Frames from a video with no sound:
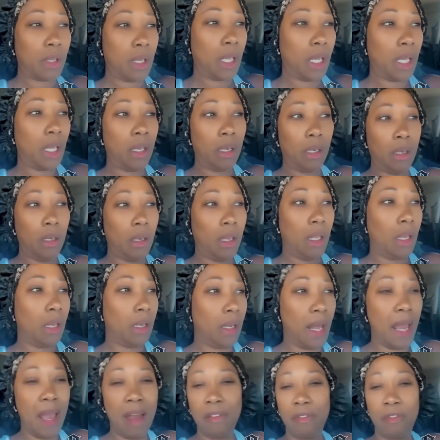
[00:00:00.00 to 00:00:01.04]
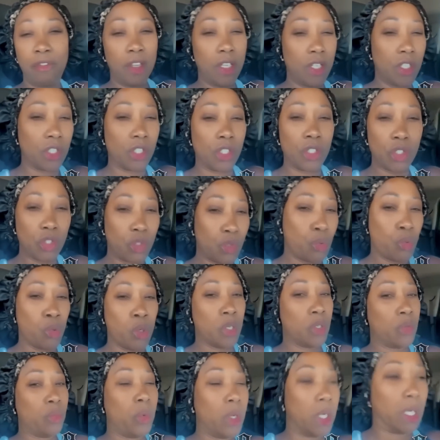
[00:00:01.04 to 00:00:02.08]
and and have vengeance
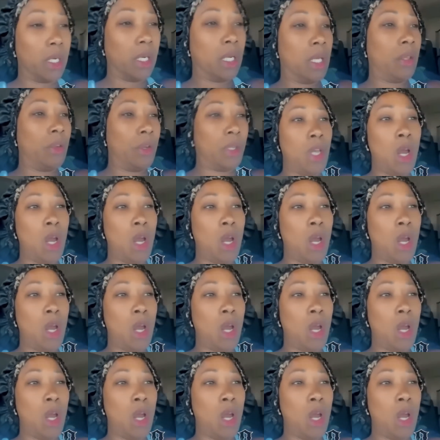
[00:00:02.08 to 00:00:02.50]
towards one another?